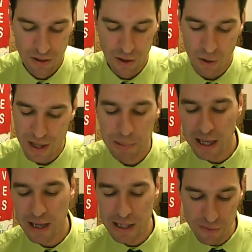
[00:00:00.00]
Though they
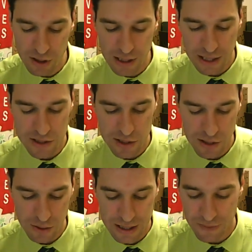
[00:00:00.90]
plot evil against
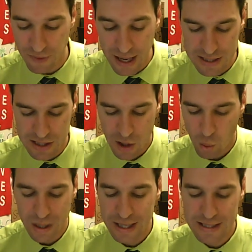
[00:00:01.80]
you and devise
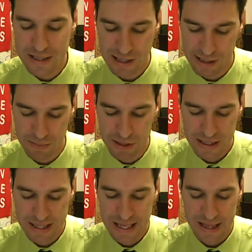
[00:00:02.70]
wicked schemes,
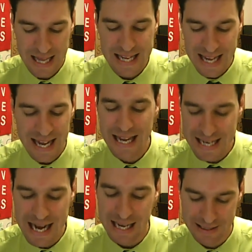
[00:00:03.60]
they
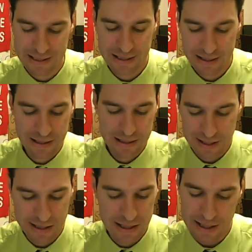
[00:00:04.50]
cannot
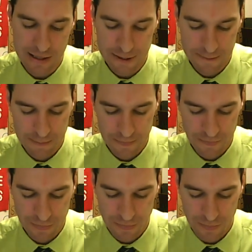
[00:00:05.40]
succeed.
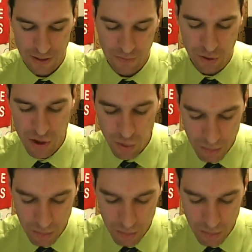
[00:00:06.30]
For you